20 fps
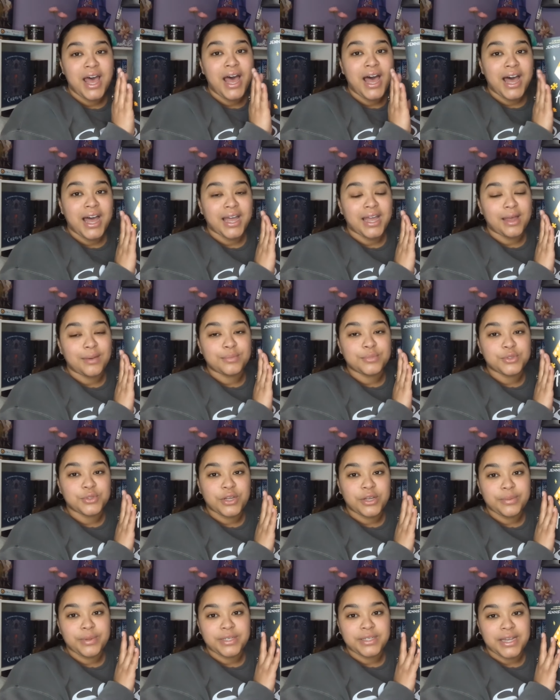I am
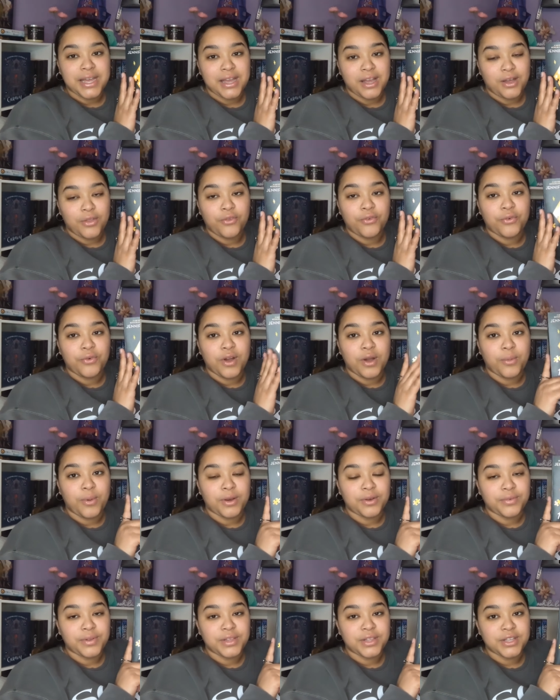screaming, dying on the floor. I
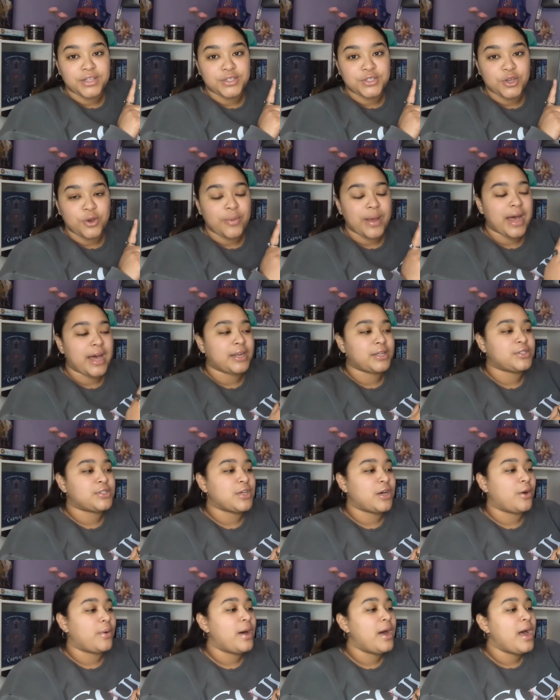want to read this so bad.
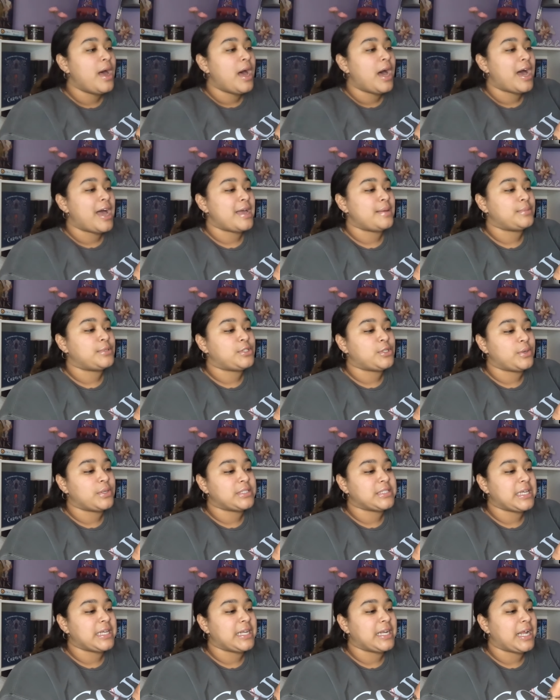So I am so
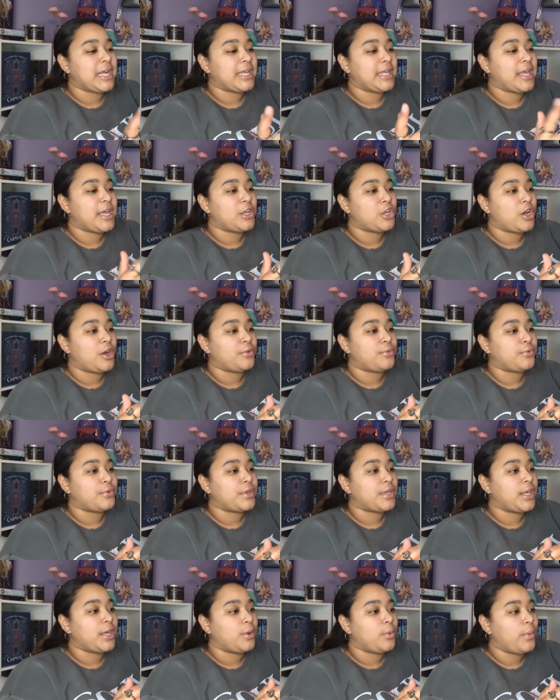excited. I cannot
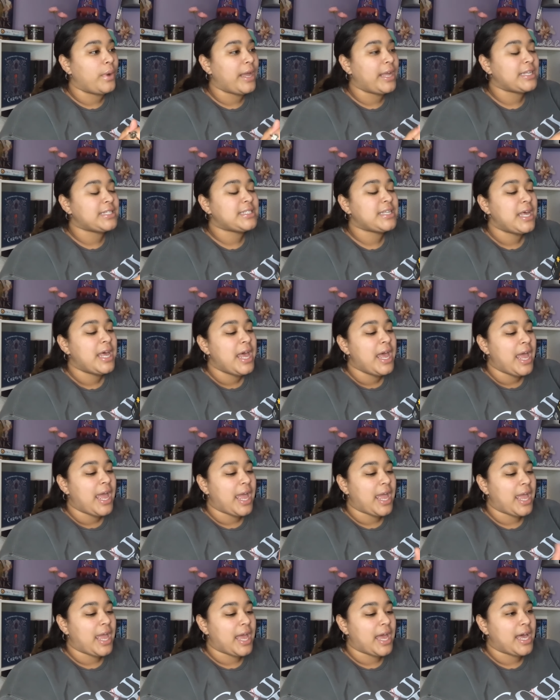freaking wait.
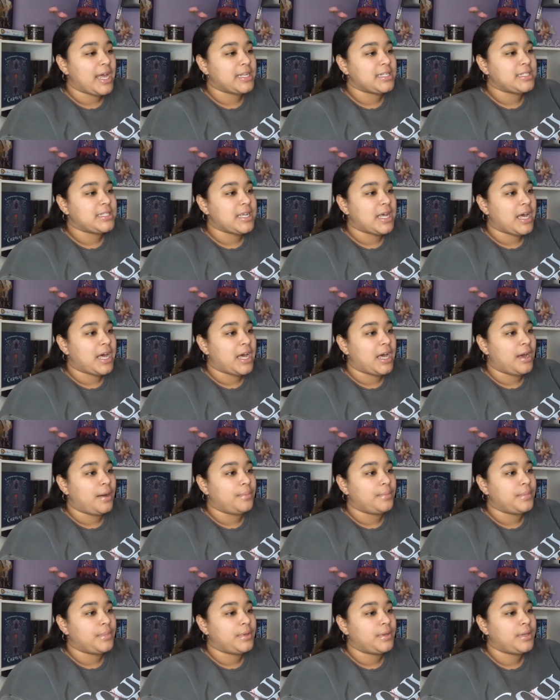And
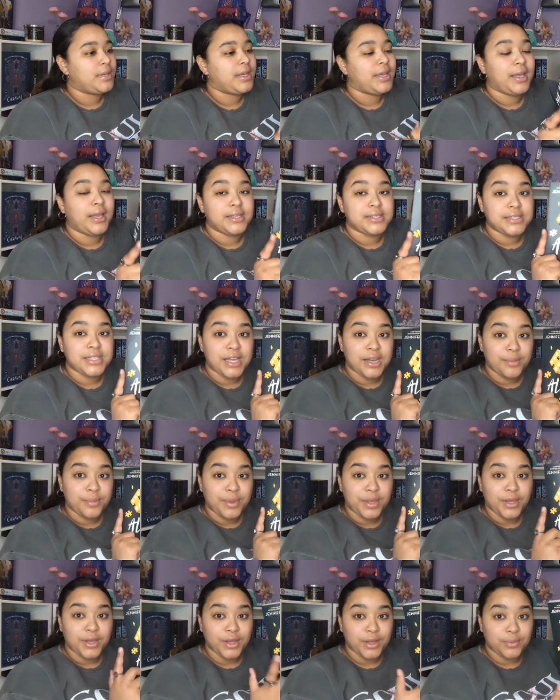um, it's going to
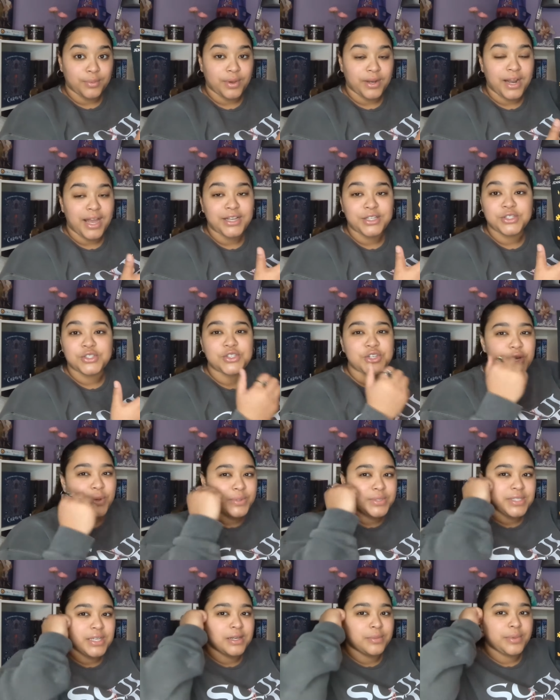be a good one. I just know
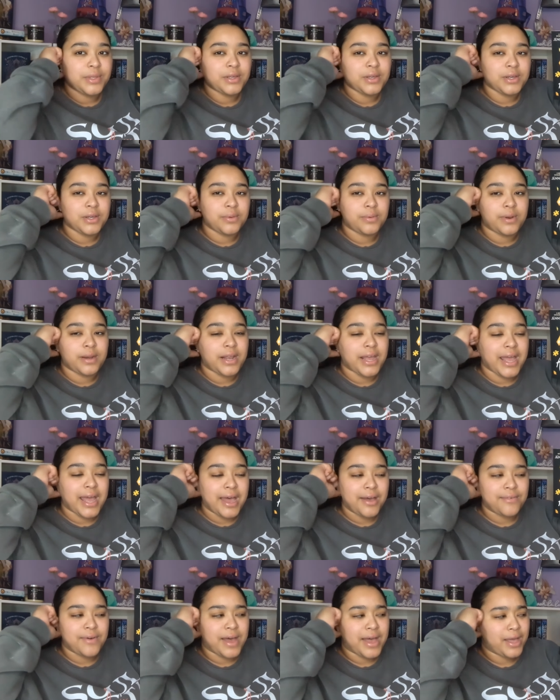it's going to be a good one. I
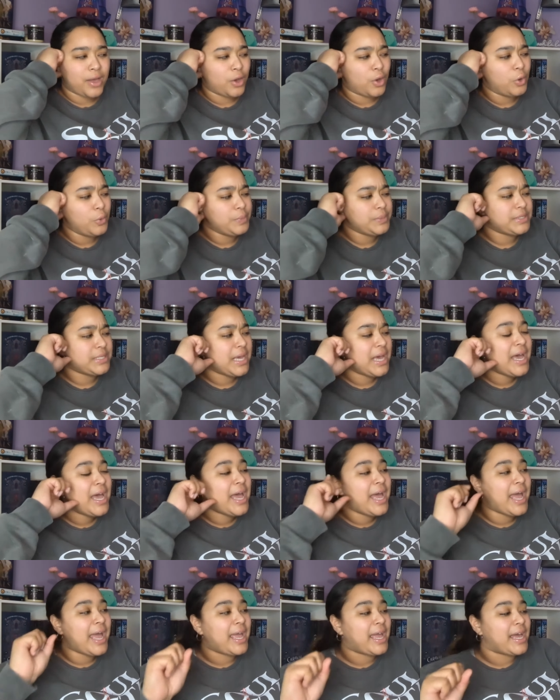have high hopes.
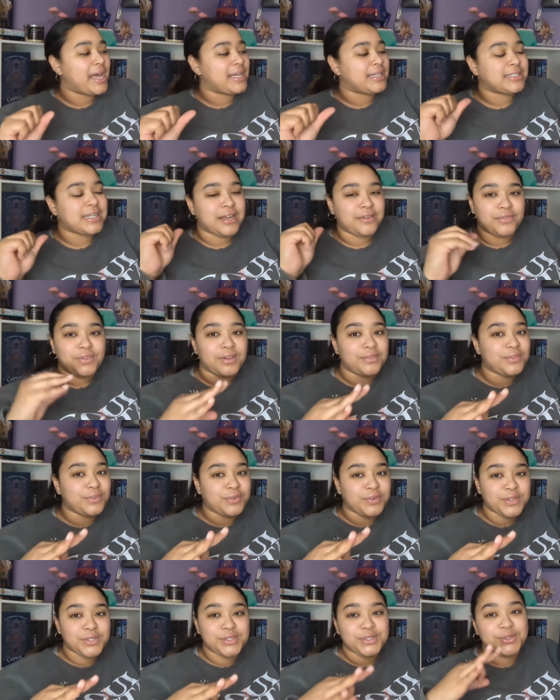And i love the
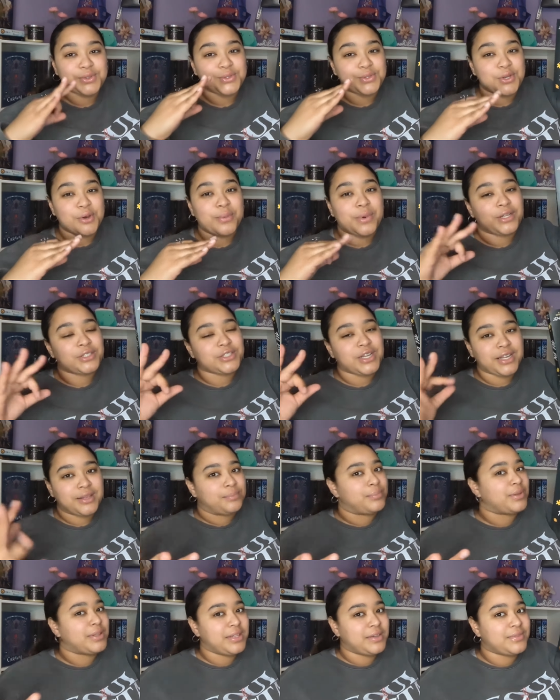first two so much. I
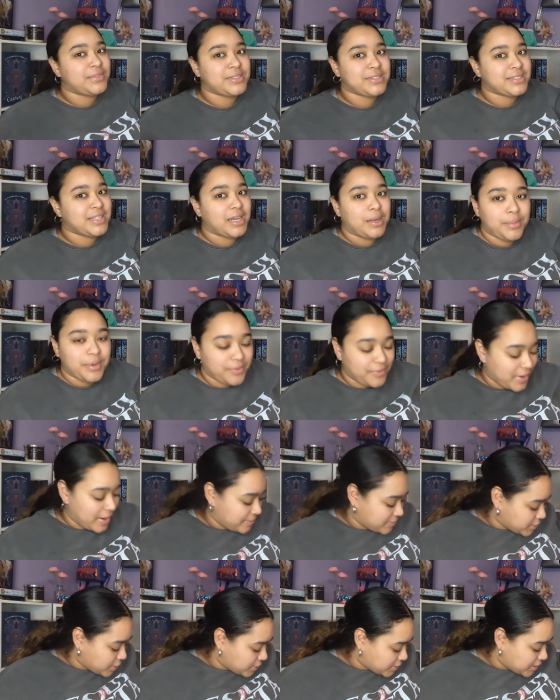believe this is going to be a
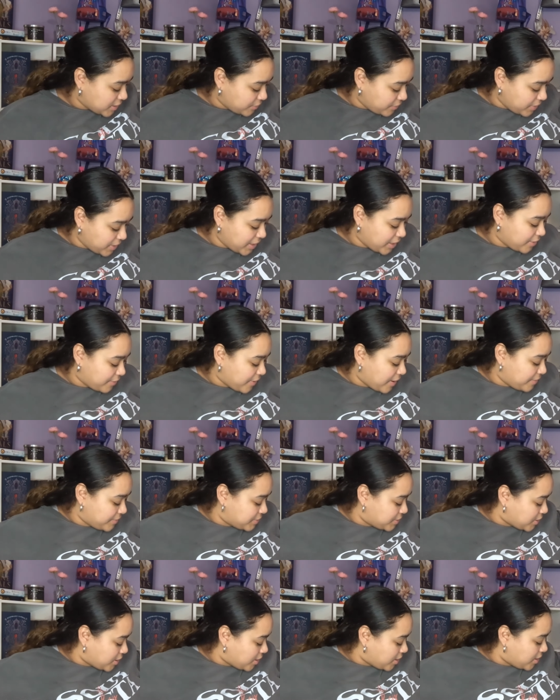five star. Definitely like a five
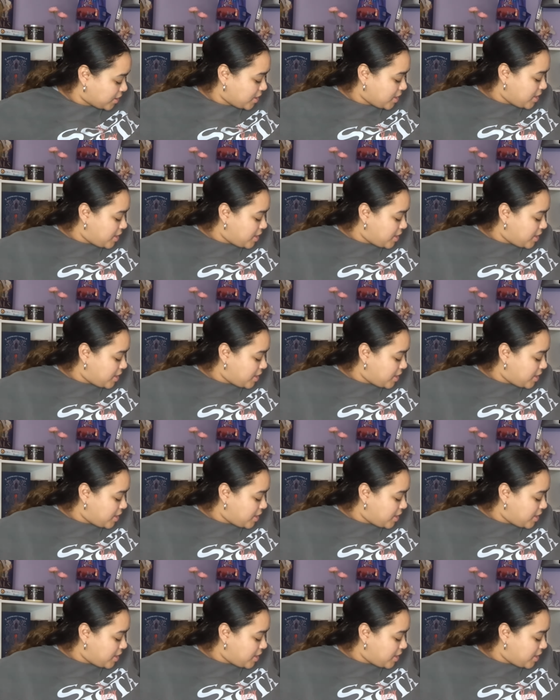star